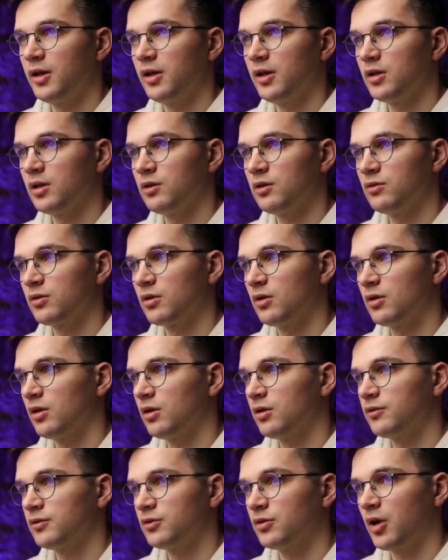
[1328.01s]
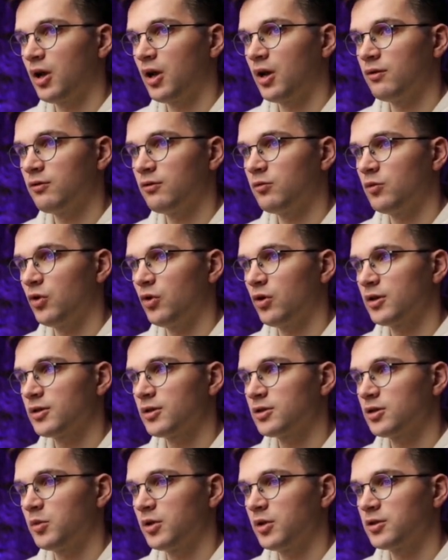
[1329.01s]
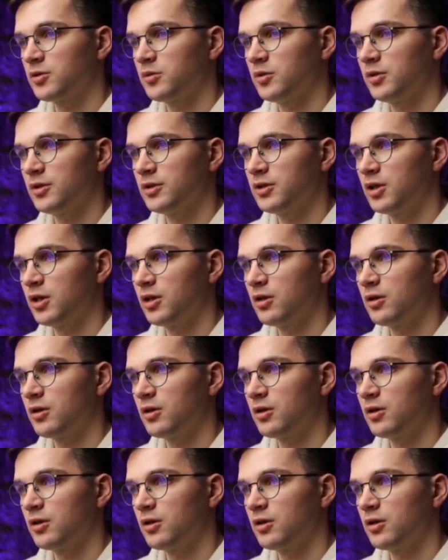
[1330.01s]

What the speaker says: I would love to have more customizability here.